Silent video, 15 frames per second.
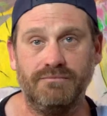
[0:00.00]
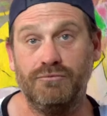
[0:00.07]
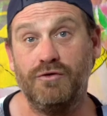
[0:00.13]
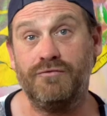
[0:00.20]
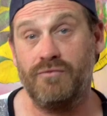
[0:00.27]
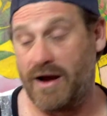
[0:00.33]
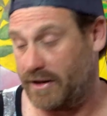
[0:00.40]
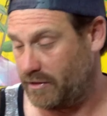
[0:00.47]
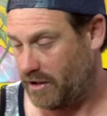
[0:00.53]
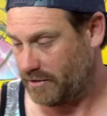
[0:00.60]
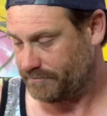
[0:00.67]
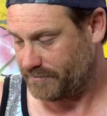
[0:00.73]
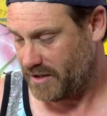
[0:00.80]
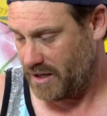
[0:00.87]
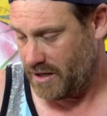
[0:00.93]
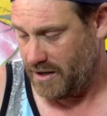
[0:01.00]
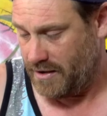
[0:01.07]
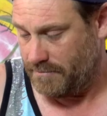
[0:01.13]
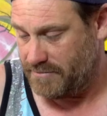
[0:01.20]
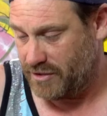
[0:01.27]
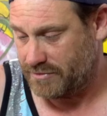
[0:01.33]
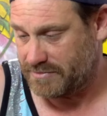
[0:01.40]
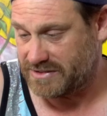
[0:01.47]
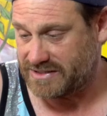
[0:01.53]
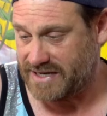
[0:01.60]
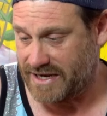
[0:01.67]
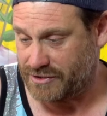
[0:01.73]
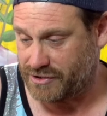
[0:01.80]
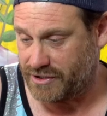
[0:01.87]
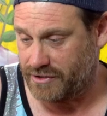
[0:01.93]
moving right along. Milk
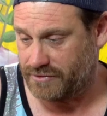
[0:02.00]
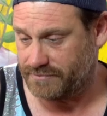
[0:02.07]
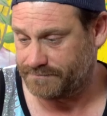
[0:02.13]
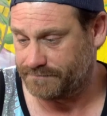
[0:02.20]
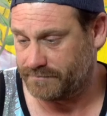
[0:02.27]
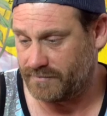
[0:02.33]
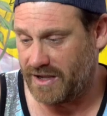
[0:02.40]
Mustachio.